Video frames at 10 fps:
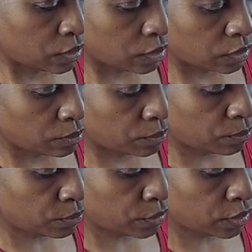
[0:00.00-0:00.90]
And
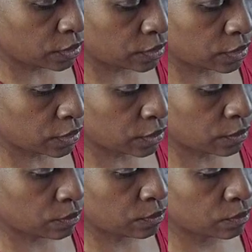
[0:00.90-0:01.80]
bring it
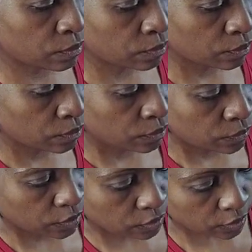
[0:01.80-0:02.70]
down
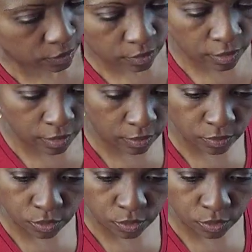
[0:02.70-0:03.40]
like that.